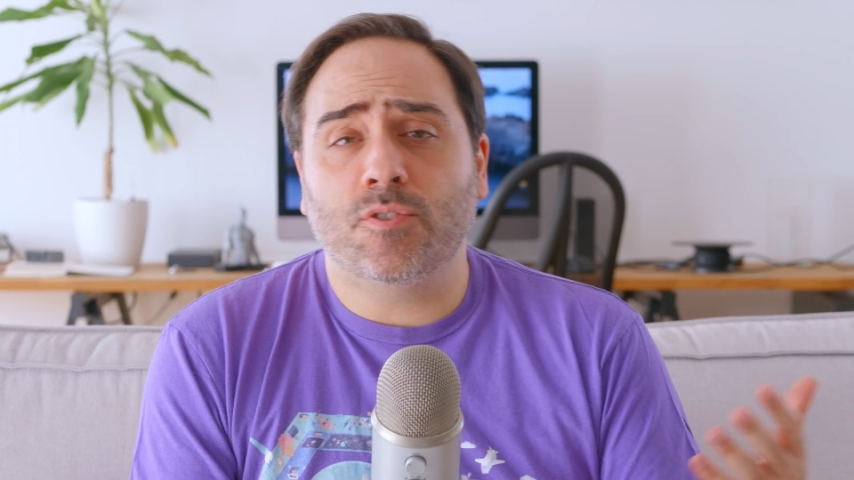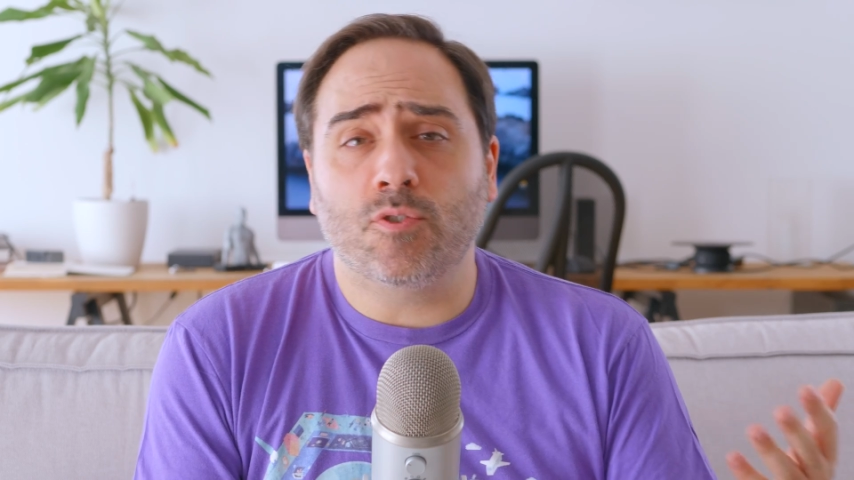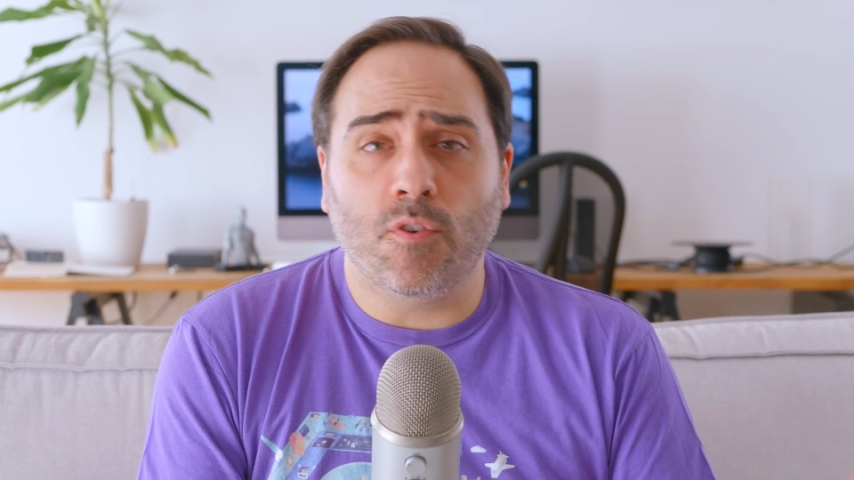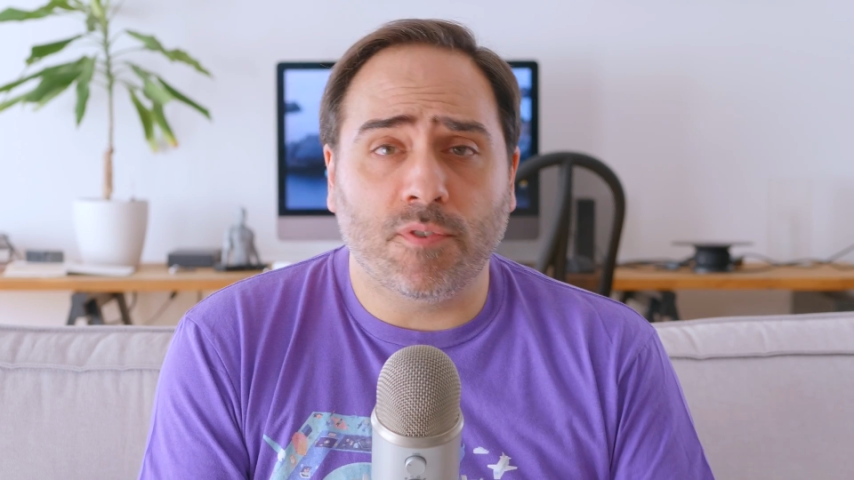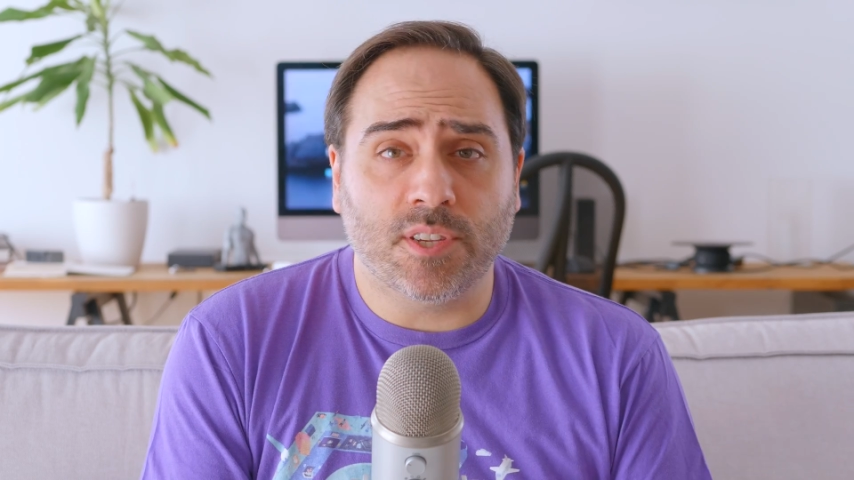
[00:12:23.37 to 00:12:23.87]

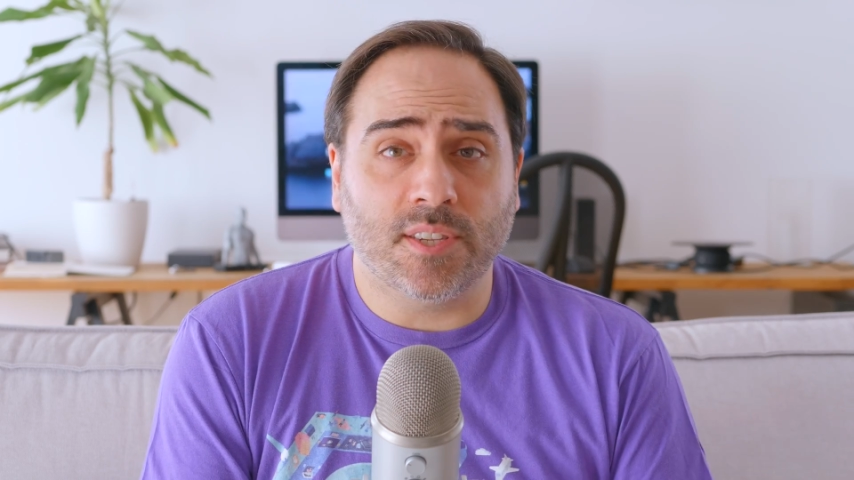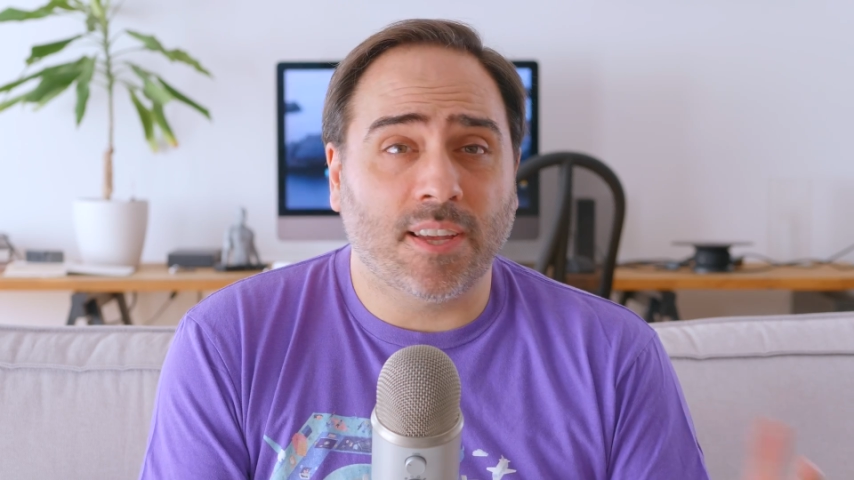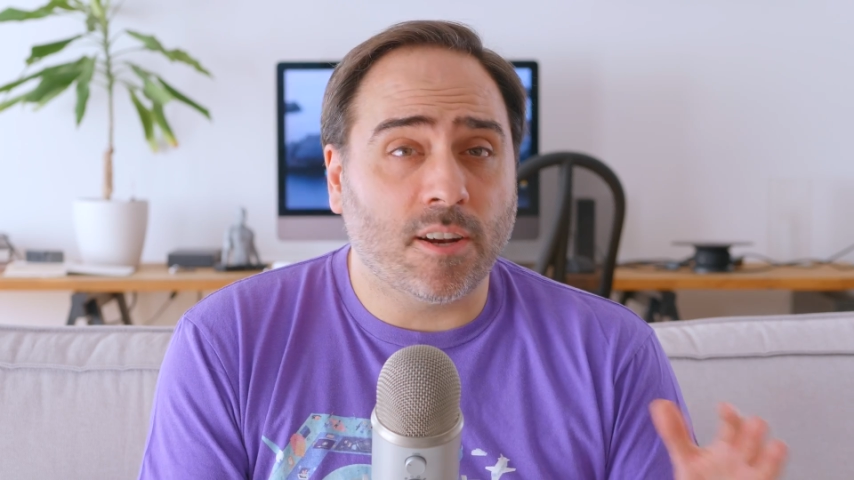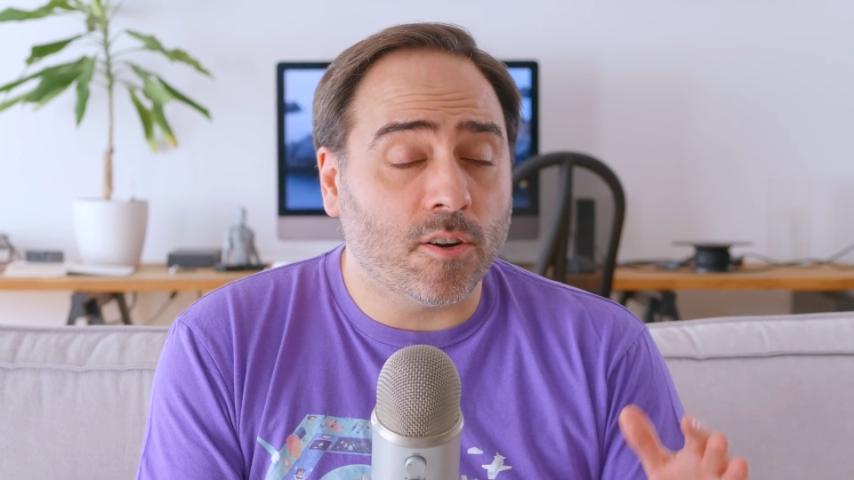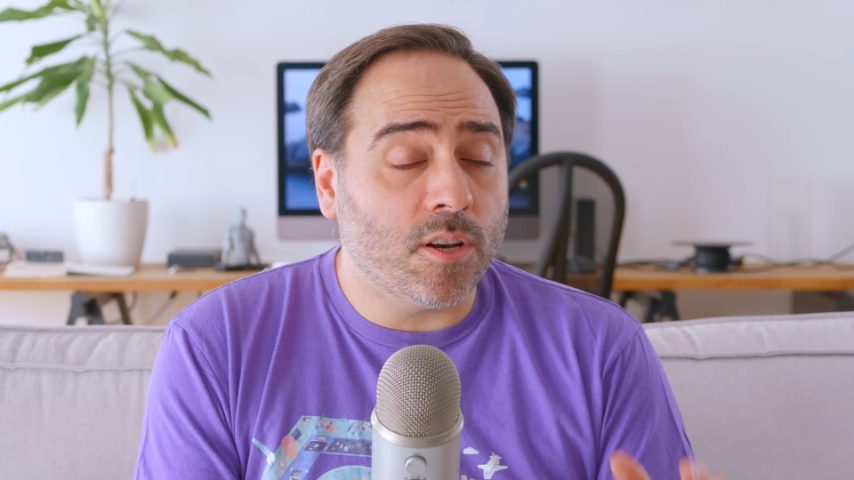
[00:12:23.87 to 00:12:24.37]
surfaces
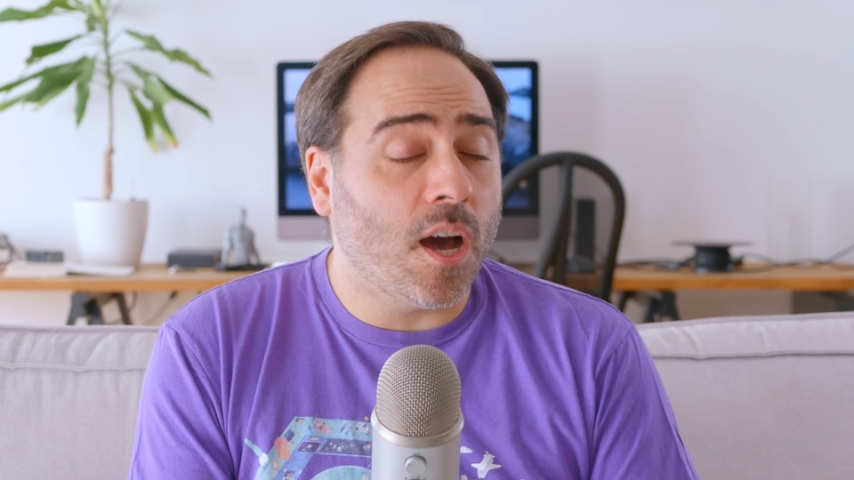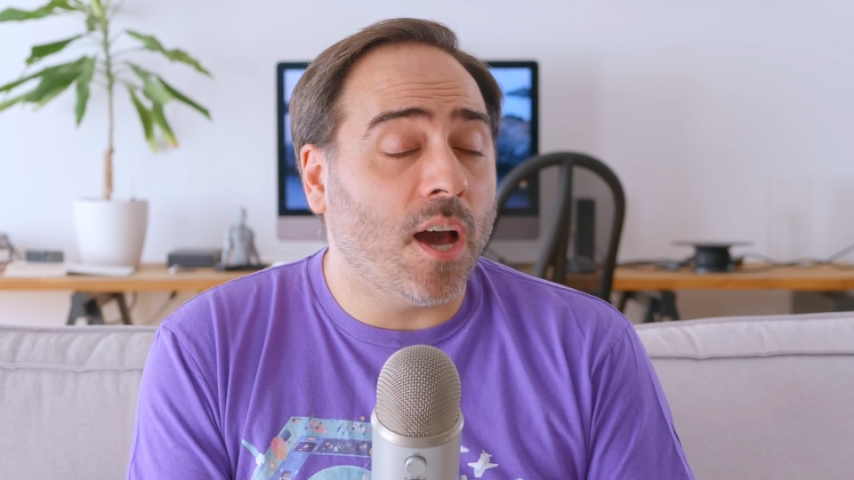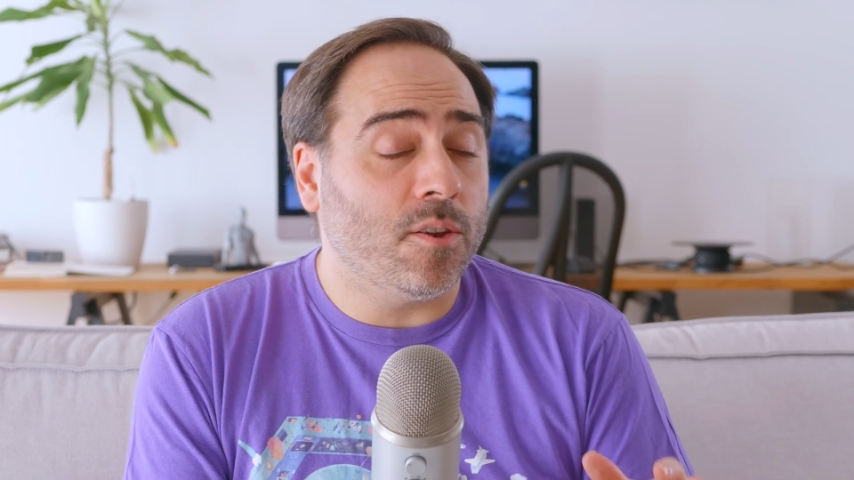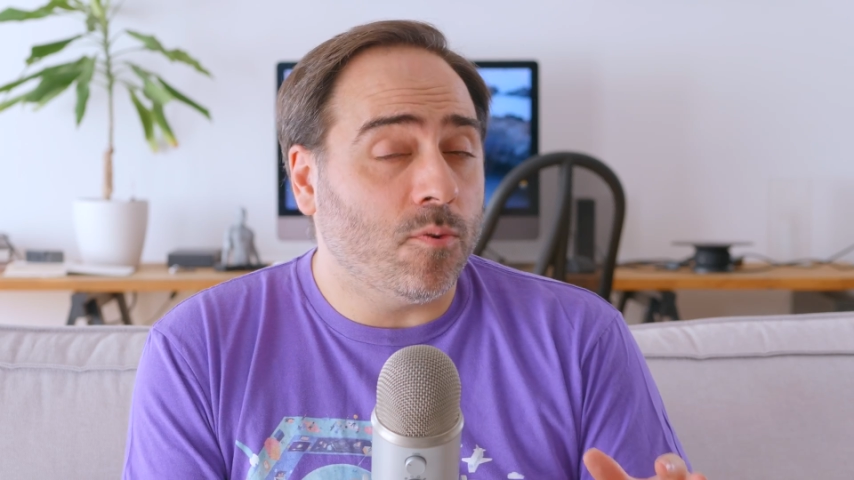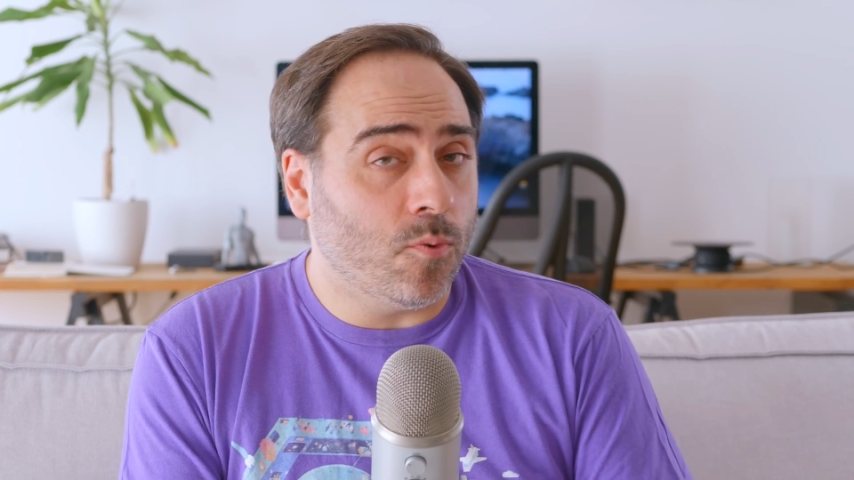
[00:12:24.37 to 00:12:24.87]
that are not